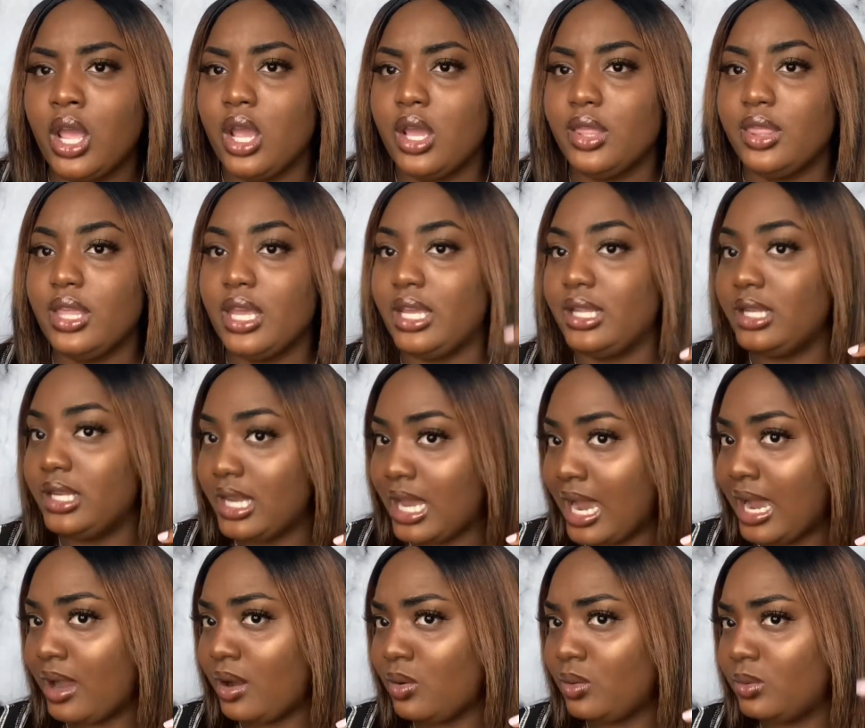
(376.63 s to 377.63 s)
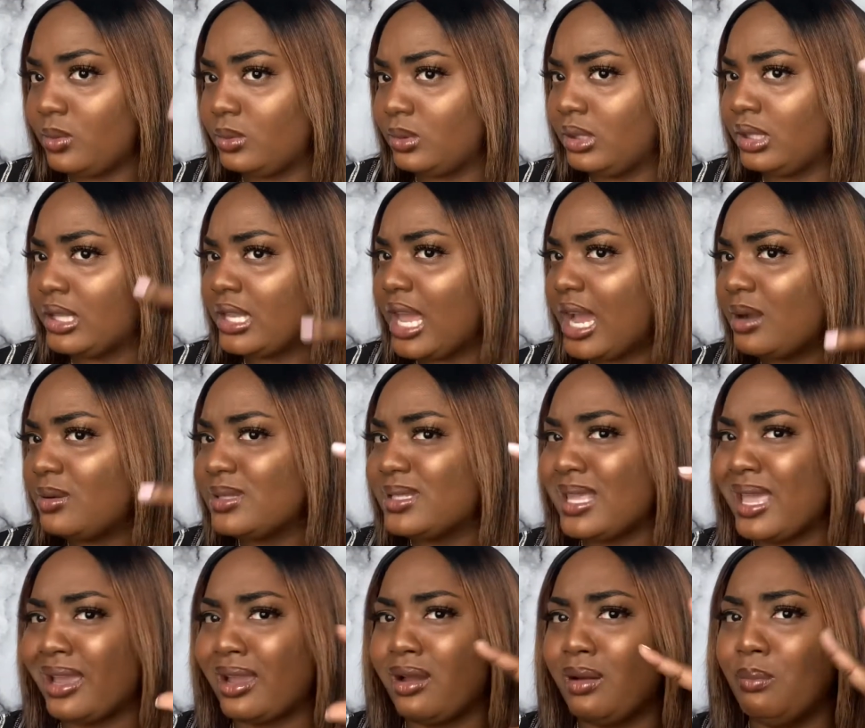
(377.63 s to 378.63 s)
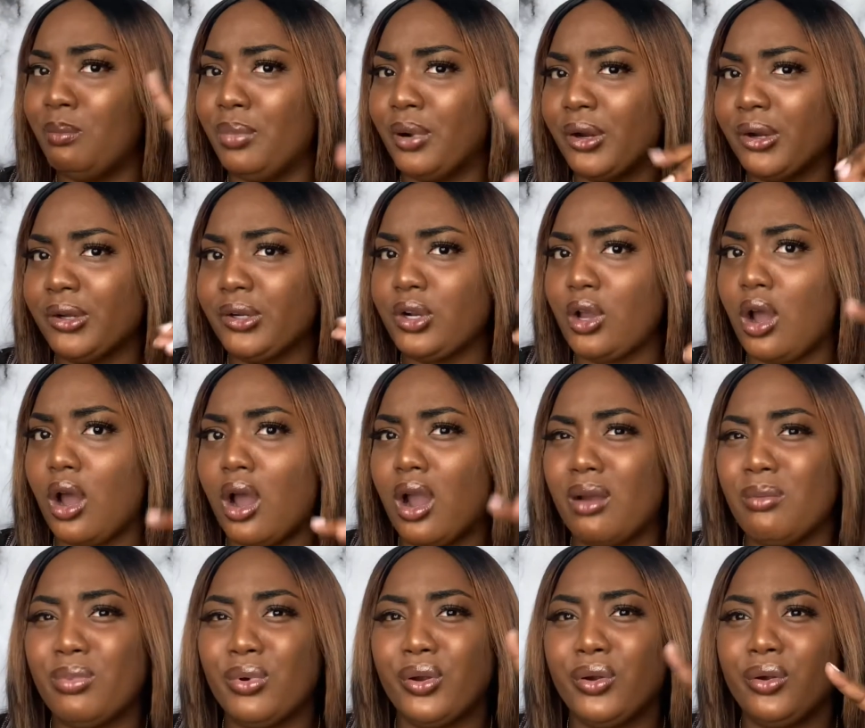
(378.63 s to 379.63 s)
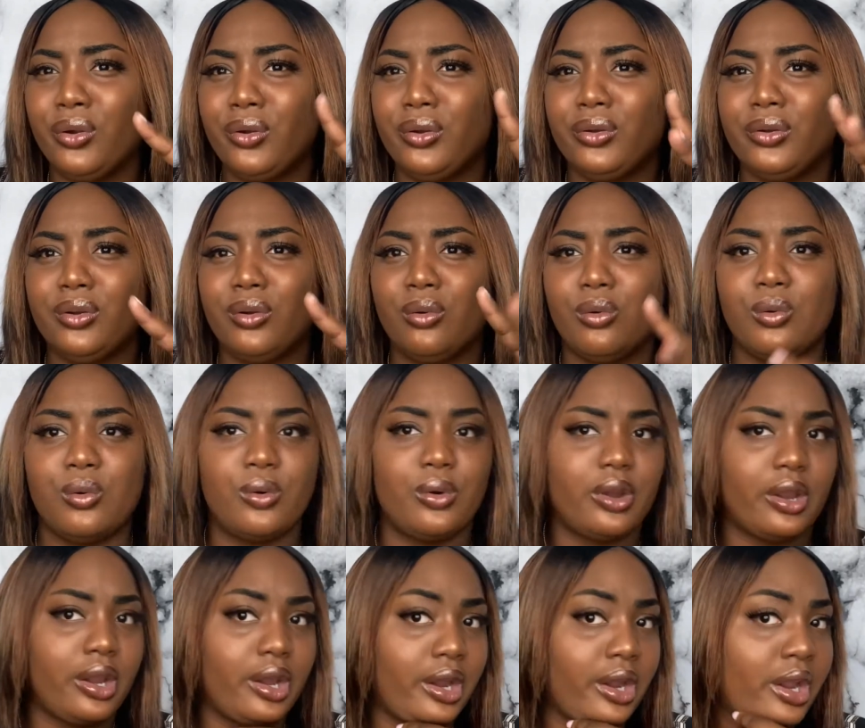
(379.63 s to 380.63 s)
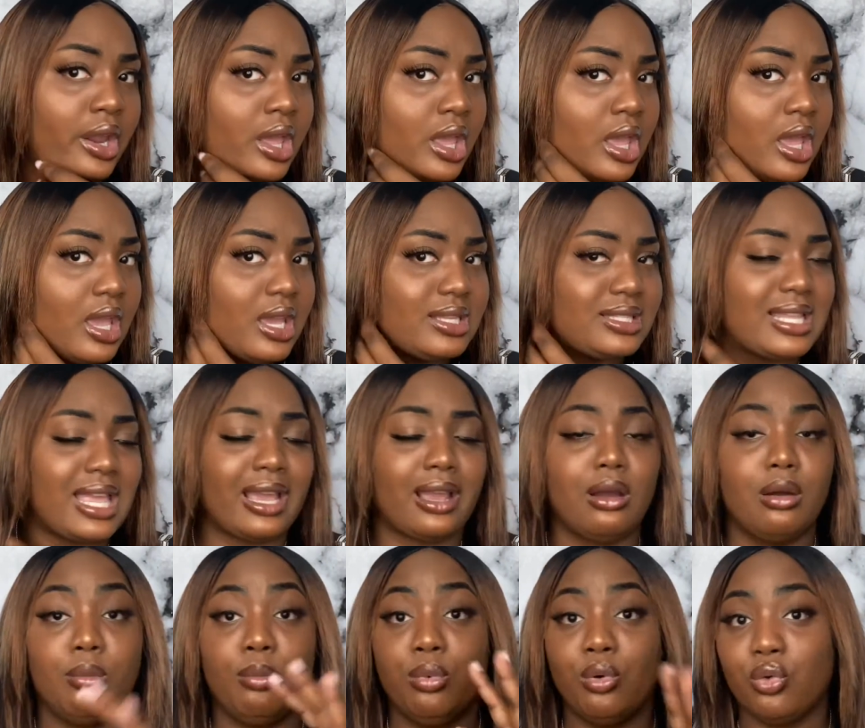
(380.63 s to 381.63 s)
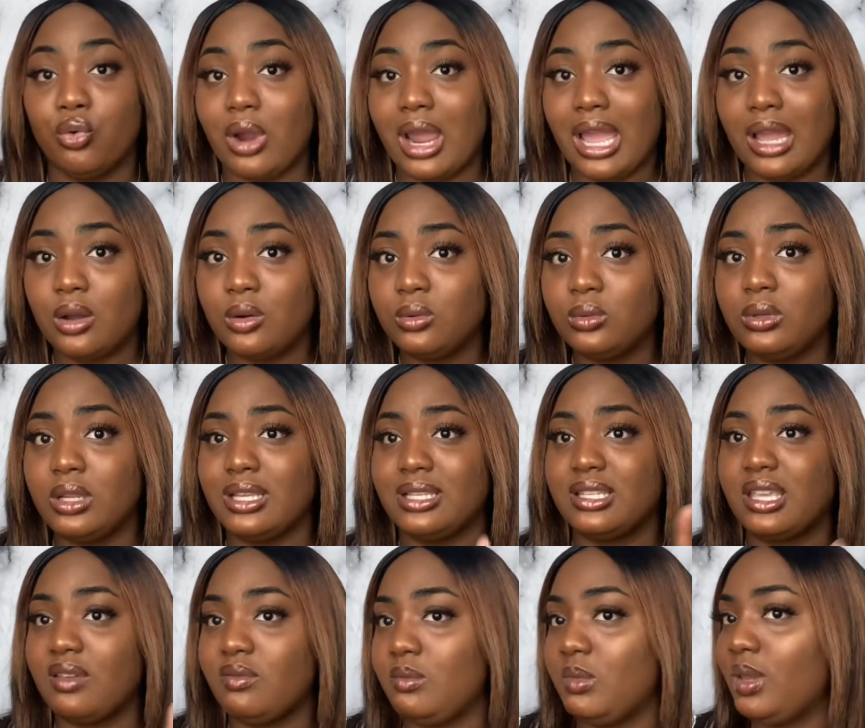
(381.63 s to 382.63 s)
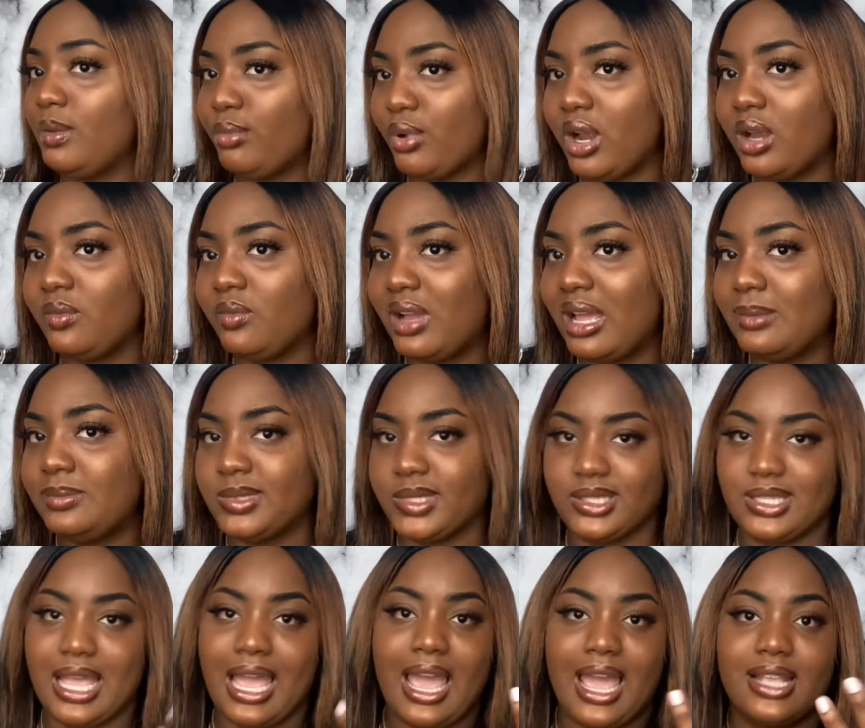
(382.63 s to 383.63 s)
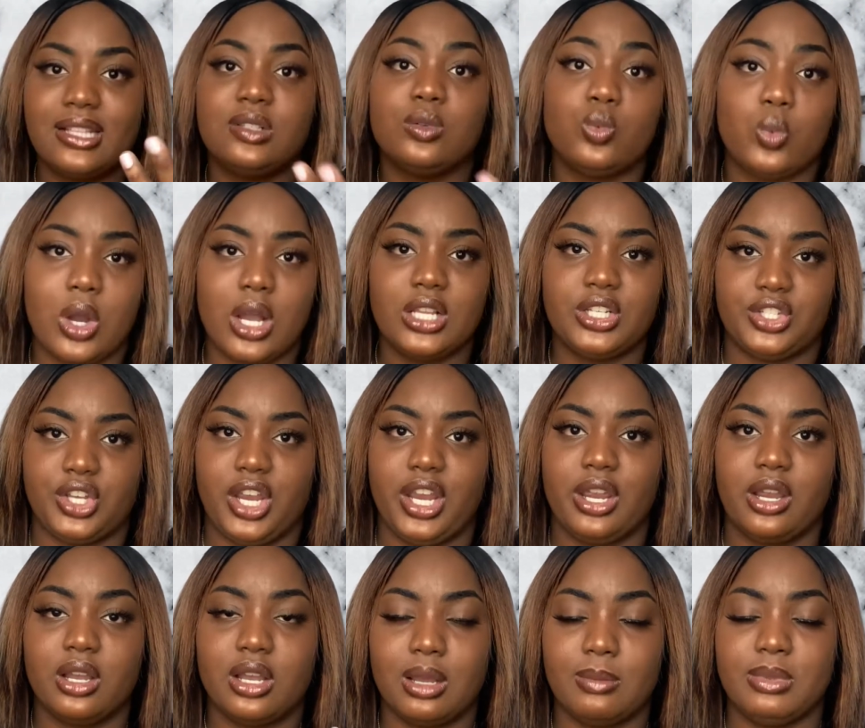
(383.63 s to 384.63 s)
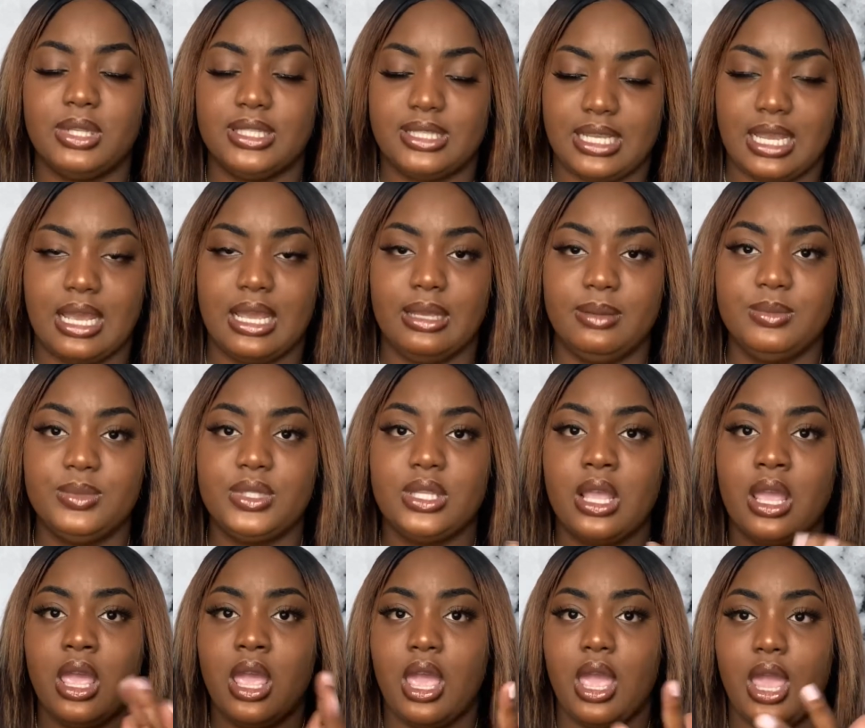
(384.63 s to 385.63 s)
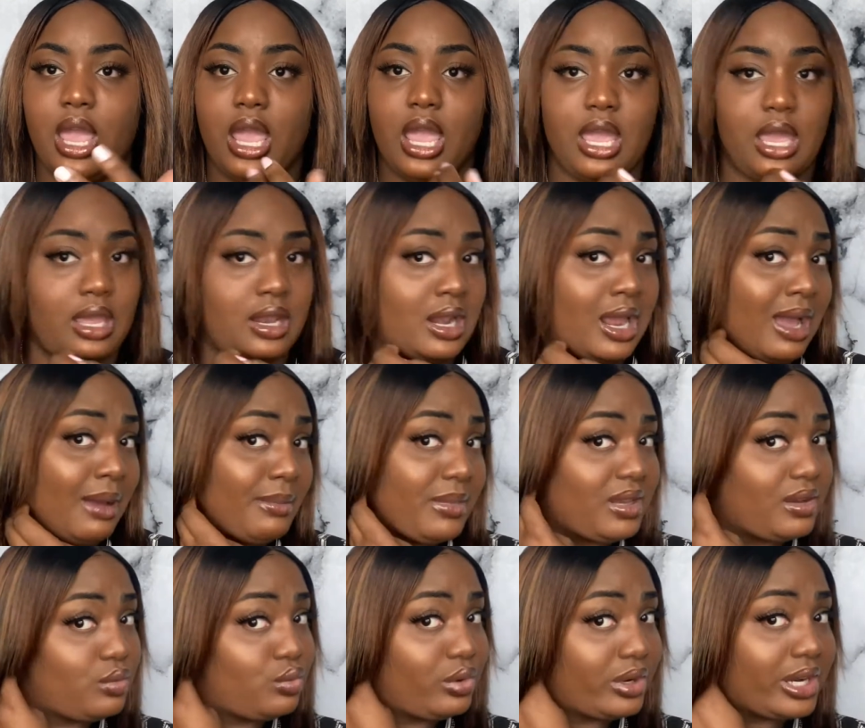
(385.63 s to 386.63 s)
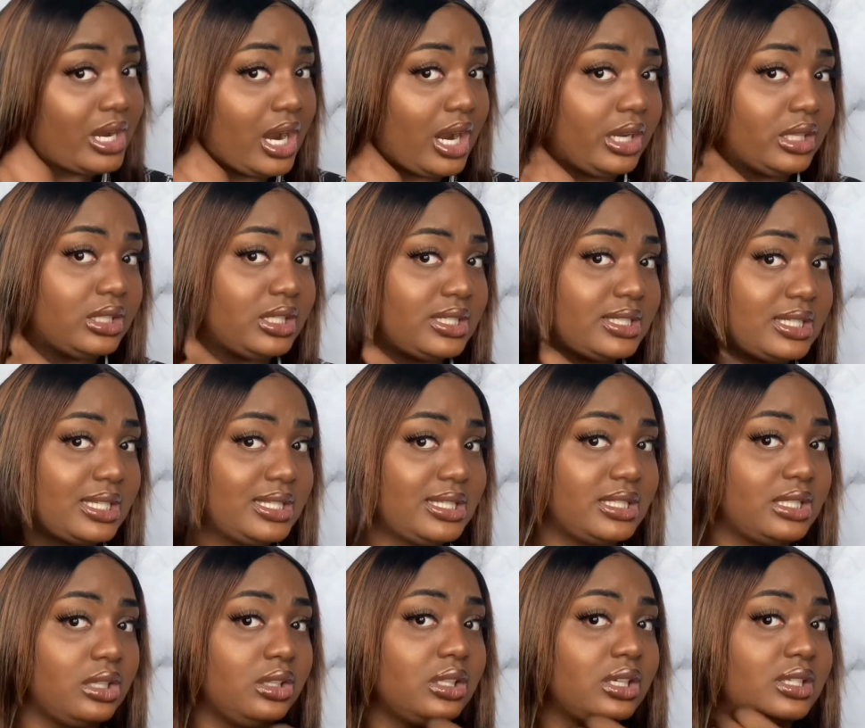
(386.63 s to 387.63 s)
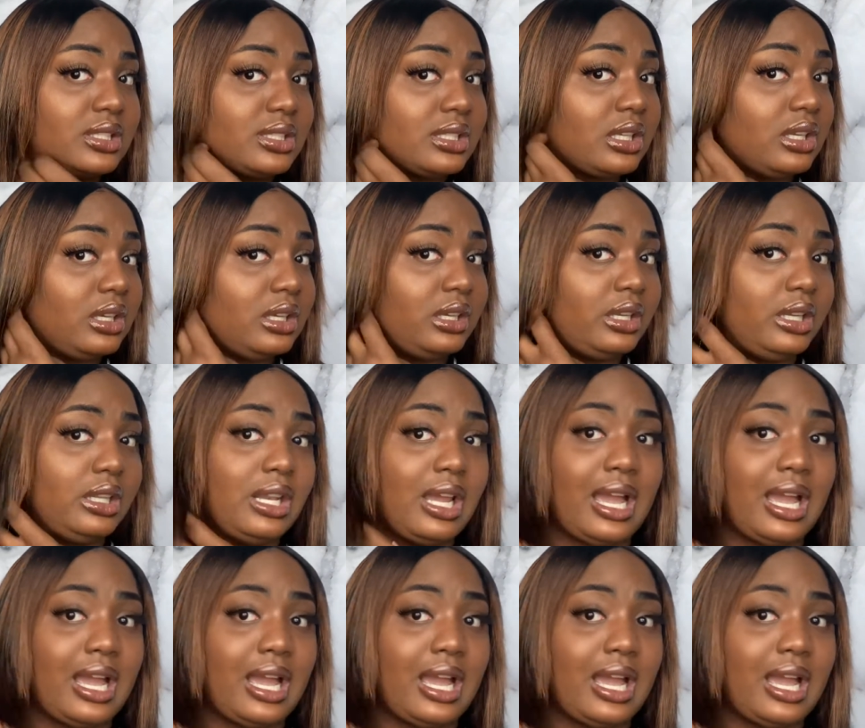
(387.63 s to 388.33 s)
Then now it's like a burnt auburn, or it's like a brown. It's giving me brown vibes because I had to wash the hair a couple of times. And I mean, regardless, it still looks good.